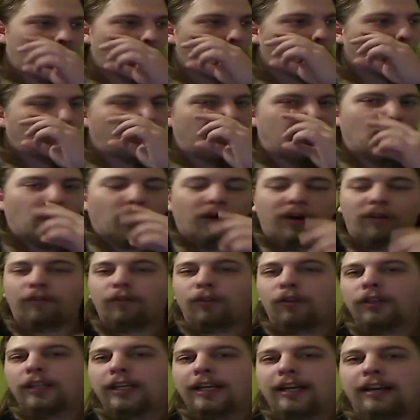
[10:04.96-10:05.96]
how
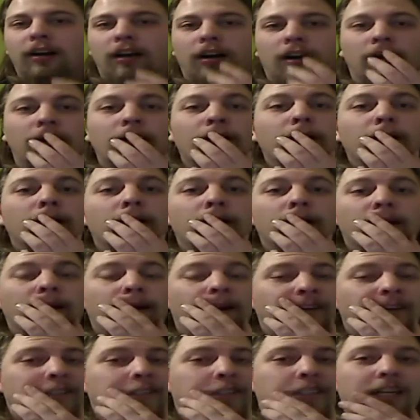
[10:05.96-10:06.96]
powerful they are,
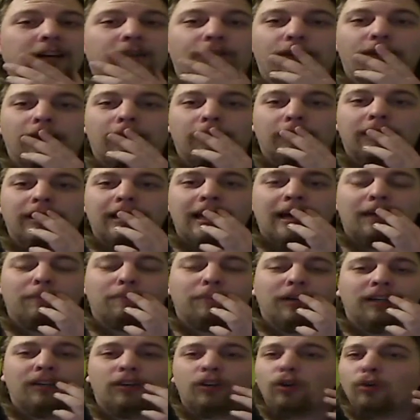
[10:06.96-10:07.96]
and stuff like
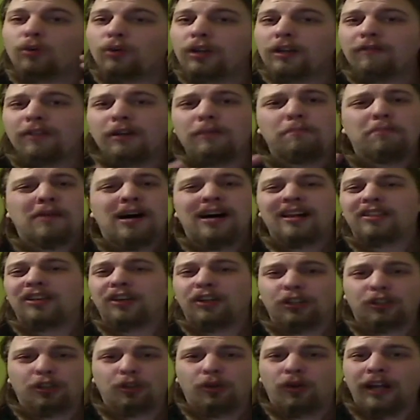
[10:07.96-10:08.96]
that, but don't even
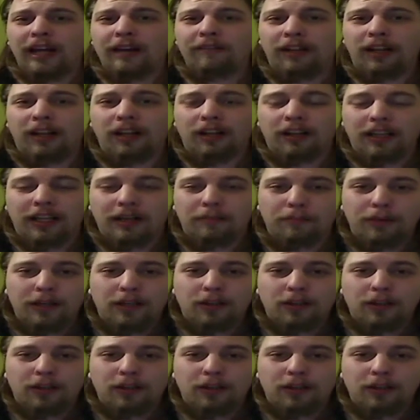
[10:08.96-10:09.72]
bother to level them,